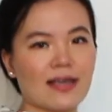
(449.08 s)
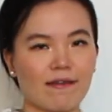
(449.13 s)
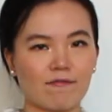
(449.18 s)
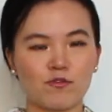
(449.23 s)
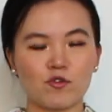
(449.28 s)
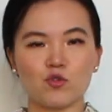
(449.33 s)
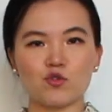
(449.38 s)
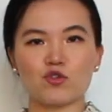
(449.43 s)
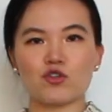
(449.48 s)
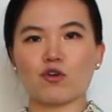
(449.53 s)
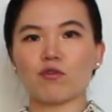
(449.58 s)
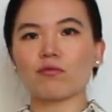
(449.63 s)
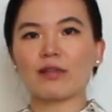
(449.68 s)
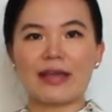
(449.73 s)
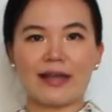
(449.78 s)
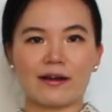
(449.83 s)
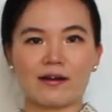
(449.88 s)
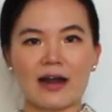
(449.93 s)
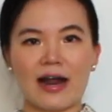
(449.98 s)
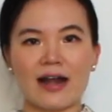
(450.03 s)
if you don't
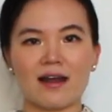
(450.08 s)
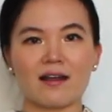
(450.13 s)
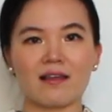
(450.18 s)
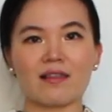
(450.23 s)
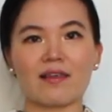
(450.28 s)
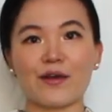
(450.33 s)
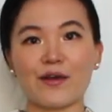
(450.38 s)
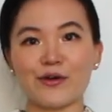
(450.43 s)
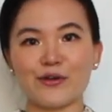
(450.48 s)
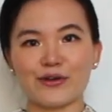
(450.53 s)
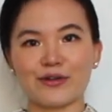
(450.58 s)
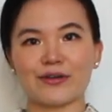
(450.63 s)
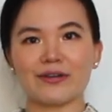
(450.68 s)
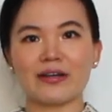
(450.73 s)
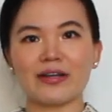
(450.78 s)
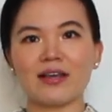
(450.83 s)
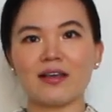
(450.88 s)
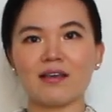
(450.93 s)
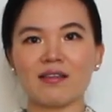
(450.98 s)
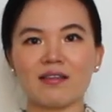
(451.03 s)
layer anything
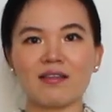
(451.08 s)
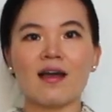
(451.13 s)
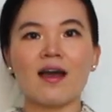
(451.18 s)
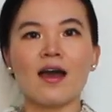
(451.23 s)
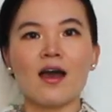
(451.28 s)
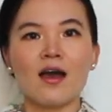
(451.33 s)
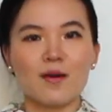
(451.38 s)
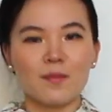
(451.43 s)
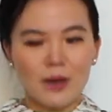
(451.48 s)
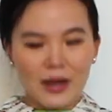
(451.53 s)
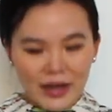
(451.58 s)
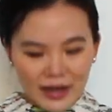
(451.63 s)
underneath, but